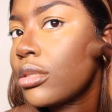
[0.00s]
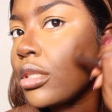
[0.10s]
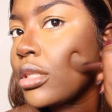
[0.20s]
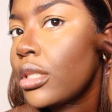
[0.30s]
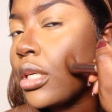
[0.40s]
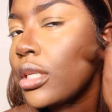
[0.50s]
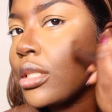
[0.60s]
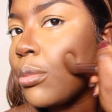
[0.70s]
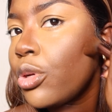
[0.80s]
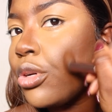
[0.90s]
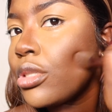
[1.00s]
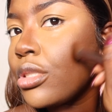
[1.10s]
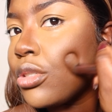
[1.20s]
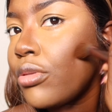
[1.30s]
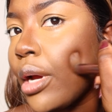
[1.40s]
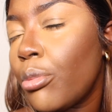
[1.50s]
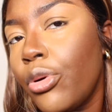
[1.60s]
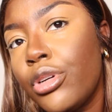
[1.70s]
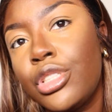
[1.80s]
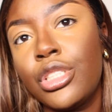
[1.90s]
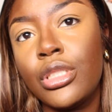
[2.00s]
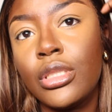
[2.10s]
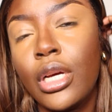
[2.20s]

just in case I'm not using the right brushes.